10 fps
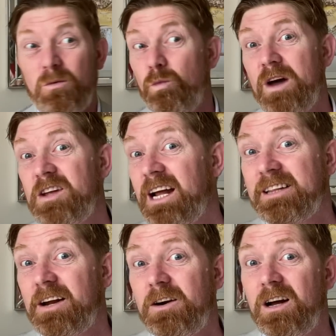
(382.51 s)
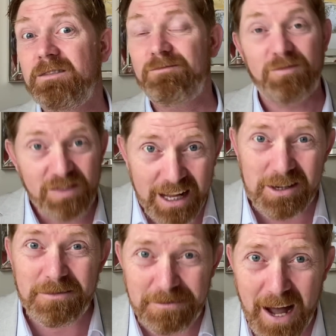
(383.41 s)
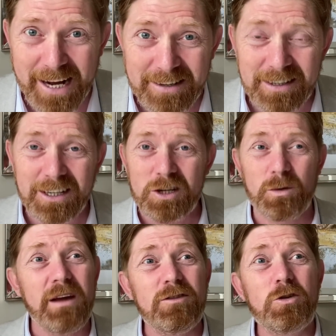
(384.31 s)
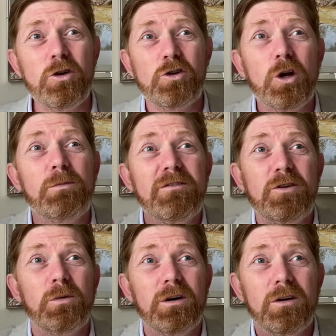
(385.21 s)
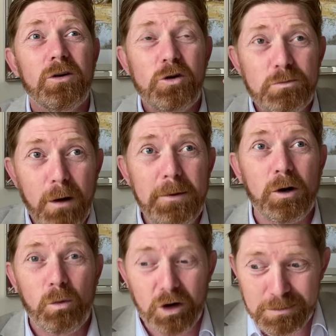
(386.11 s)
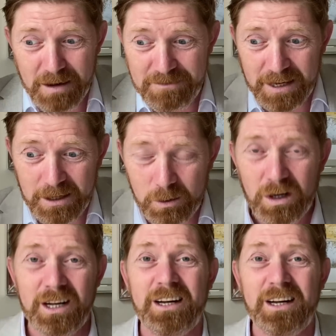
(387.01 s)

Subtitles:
Whether you like that or not, that's a fact. So even the YouTube reviewer who's probably going to watch my video,